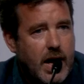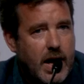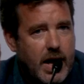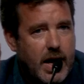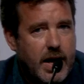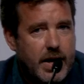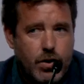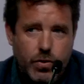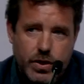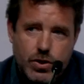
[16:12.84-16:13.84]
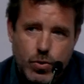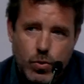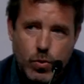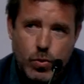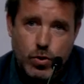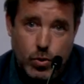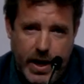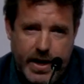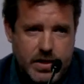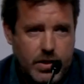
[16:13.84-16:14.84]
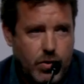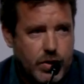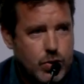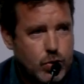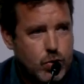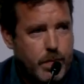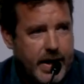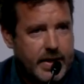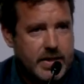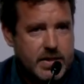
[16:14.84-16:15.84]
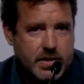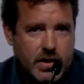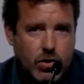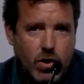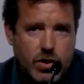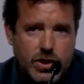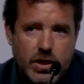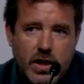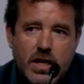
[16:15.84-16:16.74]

Uh, in order to, to get, in order to, to buy this technology.